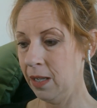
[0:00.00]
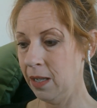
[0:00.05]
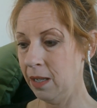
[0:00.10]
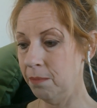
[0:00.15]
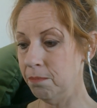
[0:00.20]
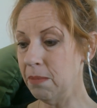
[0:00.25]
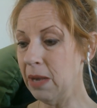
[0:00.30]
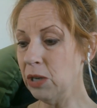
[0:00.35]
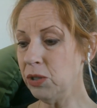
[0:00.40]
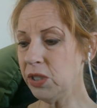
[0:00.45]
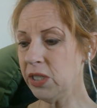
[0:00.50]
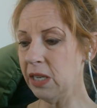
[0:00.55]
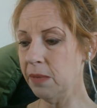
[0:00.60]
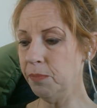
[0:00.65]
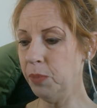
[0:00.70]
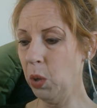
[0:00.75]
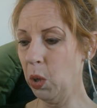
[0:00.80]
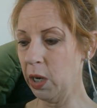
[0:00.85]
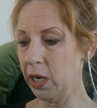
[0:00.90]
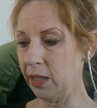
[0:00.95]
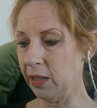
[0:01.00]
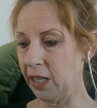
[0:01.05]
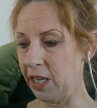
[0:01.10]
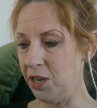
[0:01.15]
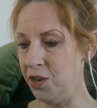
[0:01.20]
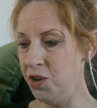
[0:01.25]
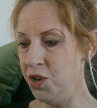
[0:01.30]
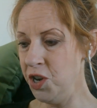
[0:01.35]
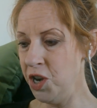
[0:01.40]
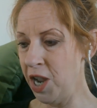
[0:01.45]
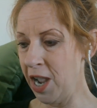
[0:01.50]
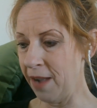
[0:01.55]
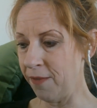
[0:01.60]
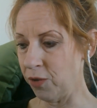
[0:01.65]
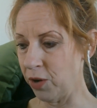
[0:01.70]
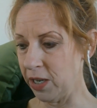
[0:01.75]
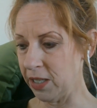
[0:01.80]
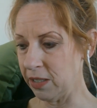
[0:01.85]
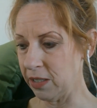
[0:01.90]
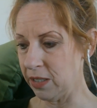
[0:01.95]
Most importantly, never
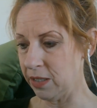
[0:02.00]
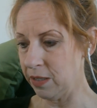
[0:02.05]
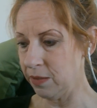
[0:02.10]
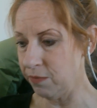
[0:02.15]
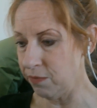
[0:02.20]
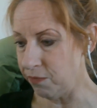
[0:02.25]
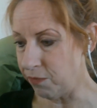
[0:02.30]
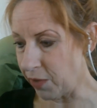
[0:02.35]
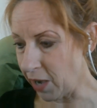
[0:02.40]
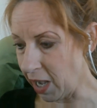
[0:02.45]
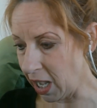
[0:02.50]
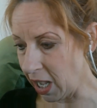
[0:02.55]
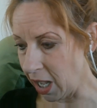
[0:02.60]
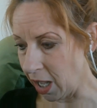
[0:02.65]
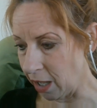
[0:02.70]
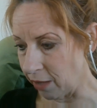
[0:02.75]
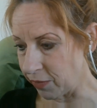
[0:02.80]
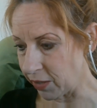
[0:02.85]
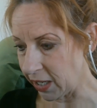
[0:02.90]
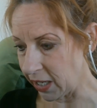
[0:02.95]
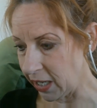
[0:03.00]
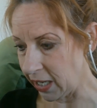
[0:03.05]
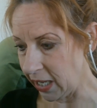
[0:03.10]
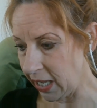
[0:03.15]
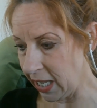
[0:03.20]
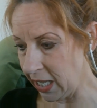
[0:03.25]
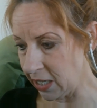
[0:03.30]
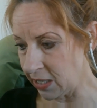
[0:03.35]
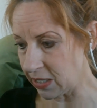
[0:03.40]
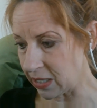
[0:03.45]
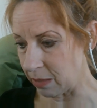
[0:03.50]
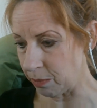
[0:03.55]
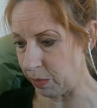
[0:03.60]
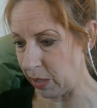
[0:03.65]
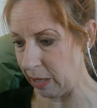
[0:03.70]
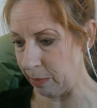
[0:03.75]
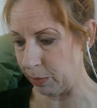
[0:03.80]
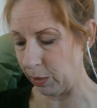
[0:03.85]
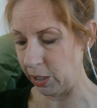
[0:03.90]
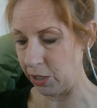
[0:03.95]
involve innocent
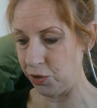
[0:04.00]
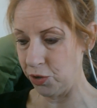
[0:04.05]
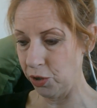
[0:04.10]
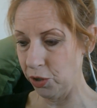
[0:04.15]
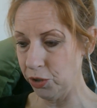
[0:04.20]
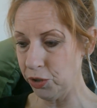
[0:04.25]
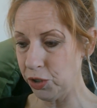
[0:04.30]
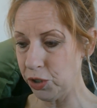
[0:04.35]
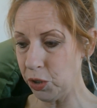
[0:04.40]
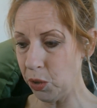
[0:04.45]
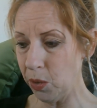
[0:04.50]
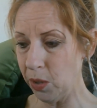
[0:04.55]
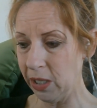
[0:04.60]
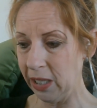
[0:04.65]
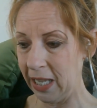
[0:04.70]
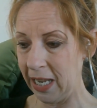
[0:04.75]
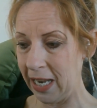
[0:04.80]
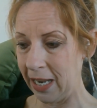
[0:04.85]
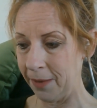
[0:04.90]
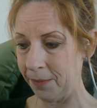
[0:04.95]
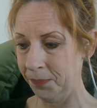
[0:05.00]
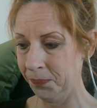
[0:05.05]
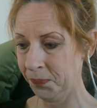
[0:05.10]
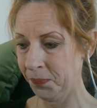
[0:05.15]
people in your dueling.